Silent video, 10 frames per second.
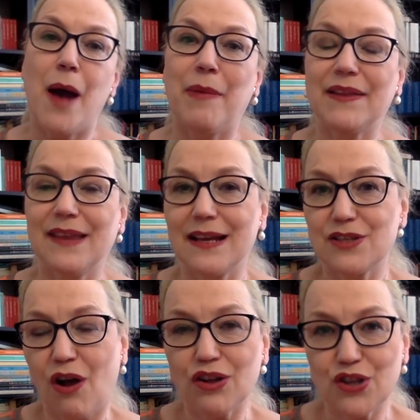But there's
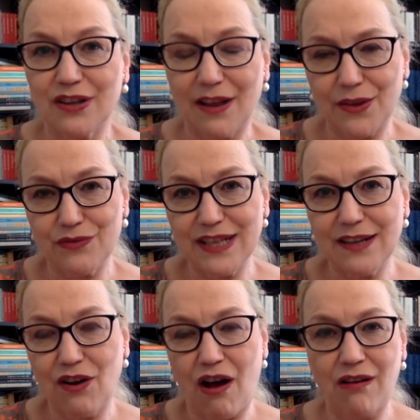also another
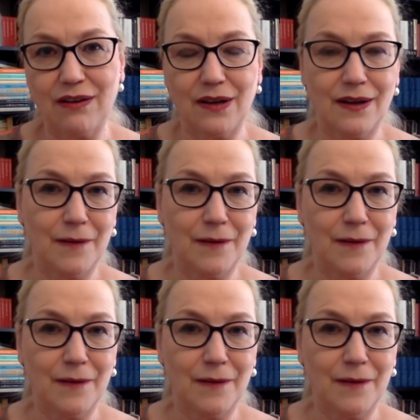read-along